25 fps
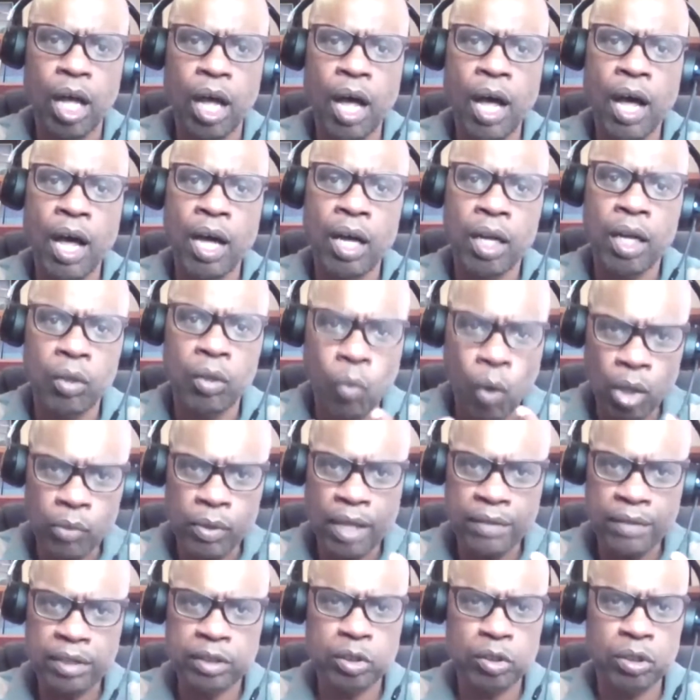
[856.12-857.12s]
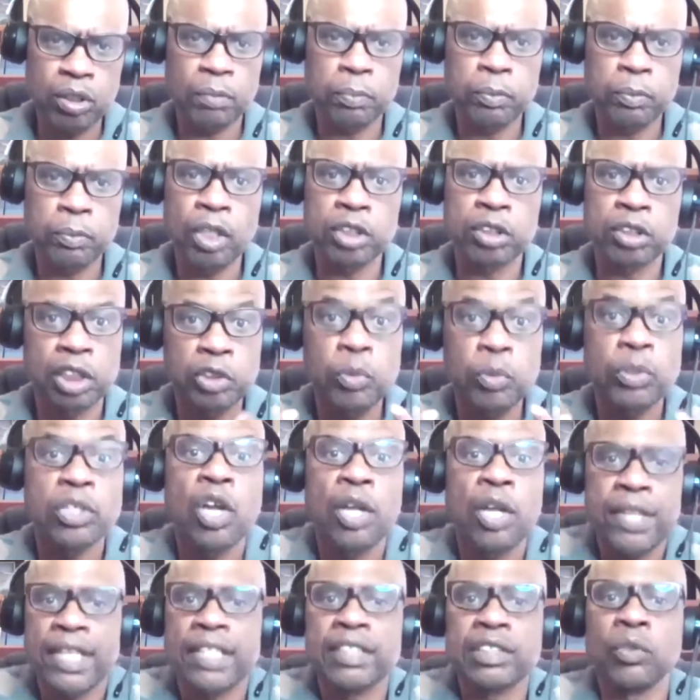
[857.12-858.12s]
Why don't we have this sort of approach? Because we
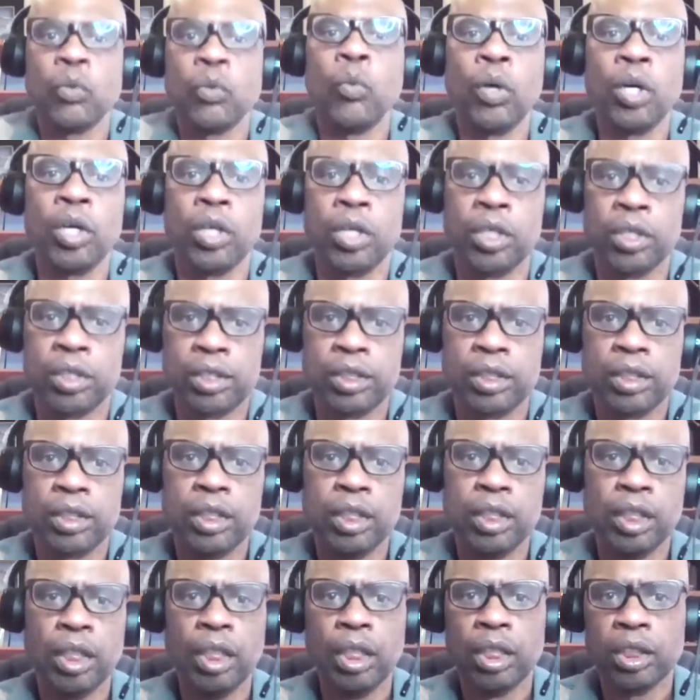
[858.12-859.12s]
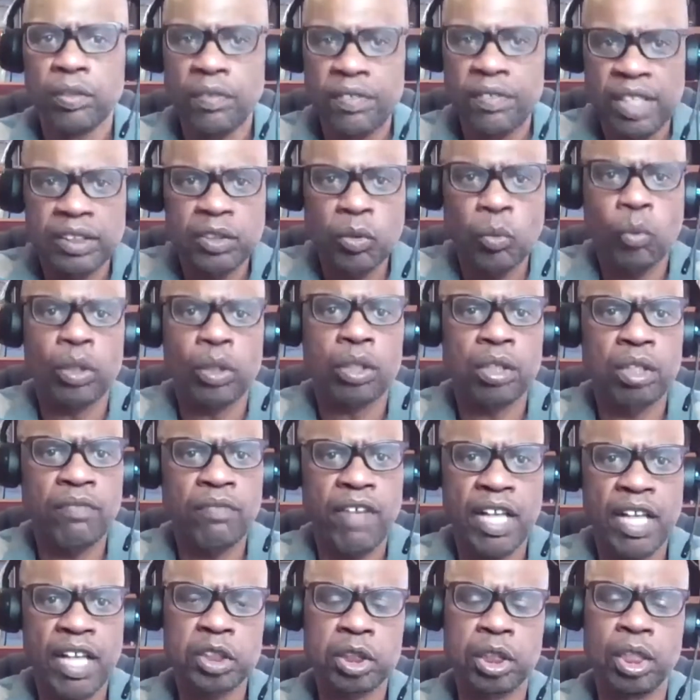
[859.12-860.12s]
know that doesn't work. So if it doesn't work with
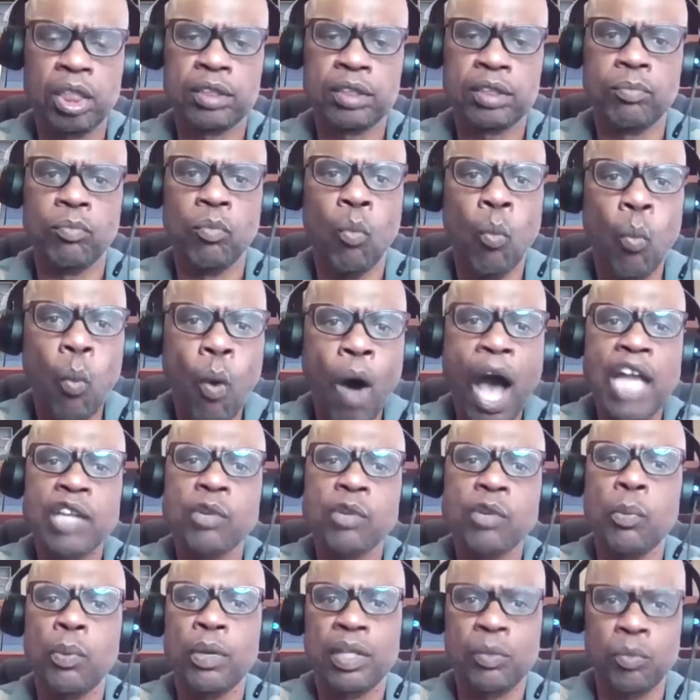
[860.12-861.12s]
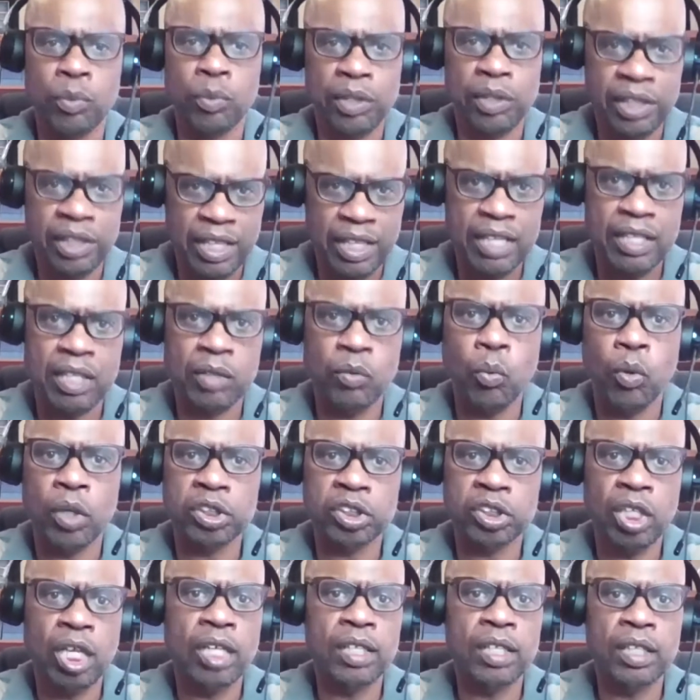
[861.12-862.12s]
evangelism, why do we think it
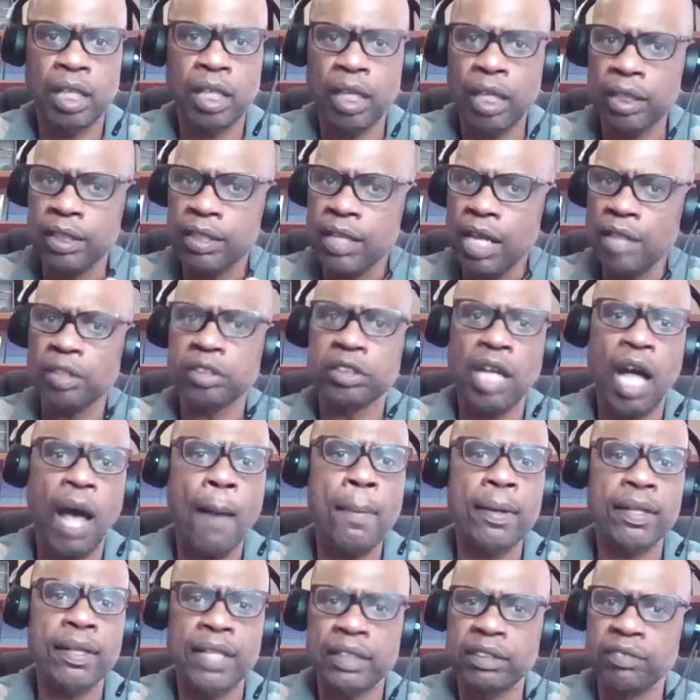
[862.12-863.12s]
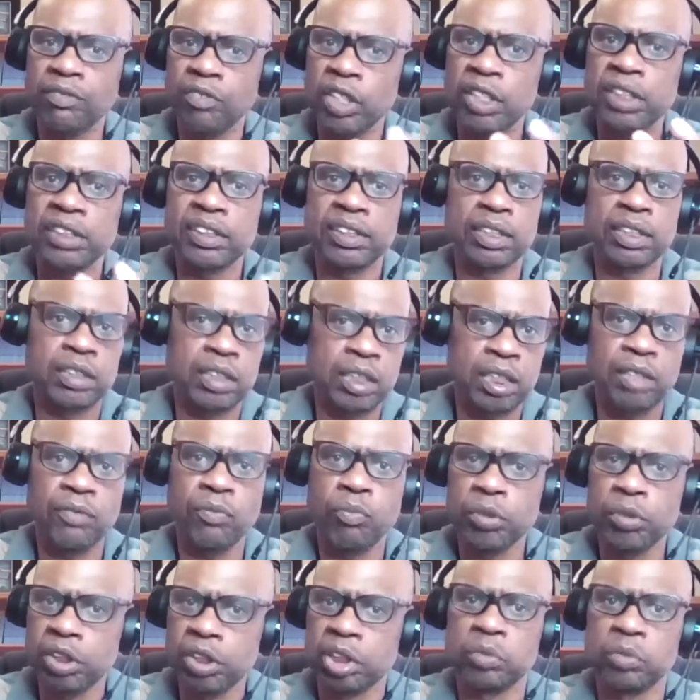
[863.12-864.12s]
works on another topic that's very
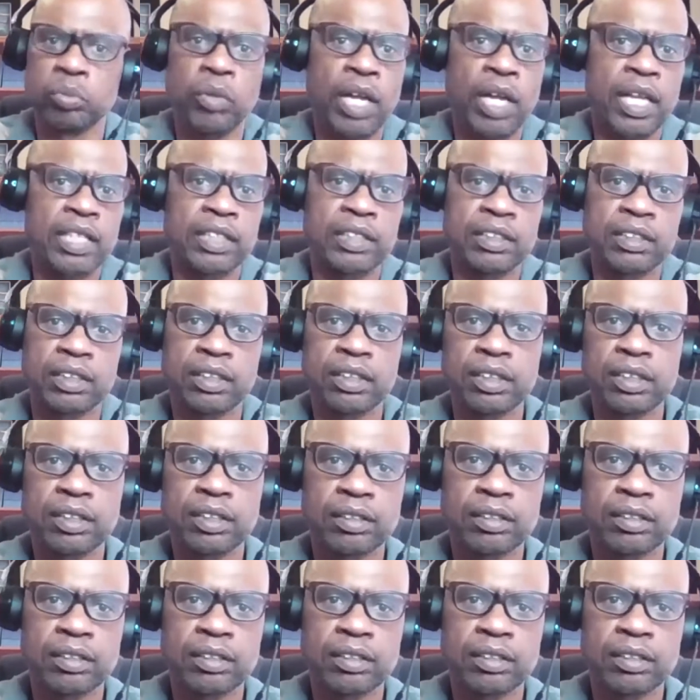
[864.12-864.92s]
sensitive, which is race?